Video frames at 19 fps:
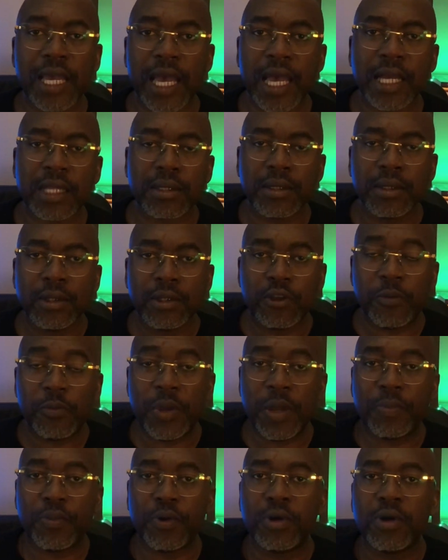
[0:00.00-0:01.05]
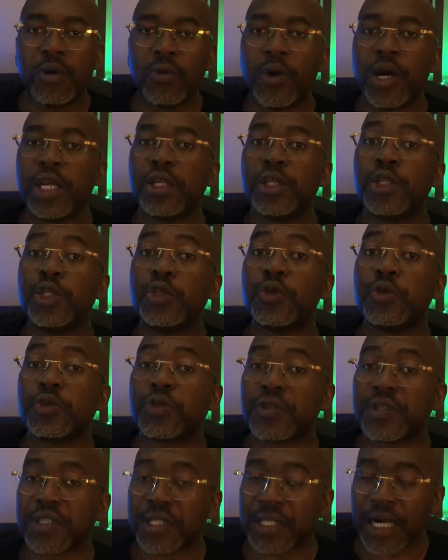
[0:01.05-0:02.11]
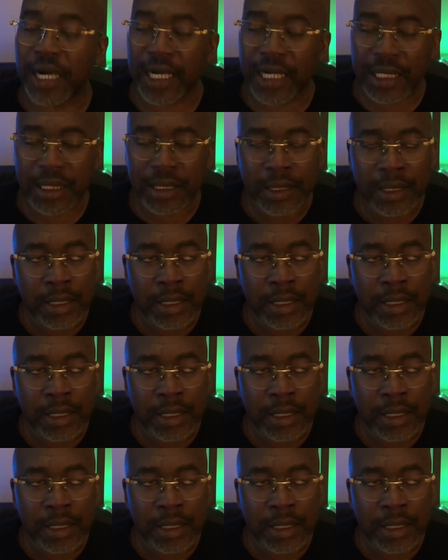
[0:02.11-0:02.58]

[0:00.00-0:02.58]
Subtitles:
and the people were in a neutral side.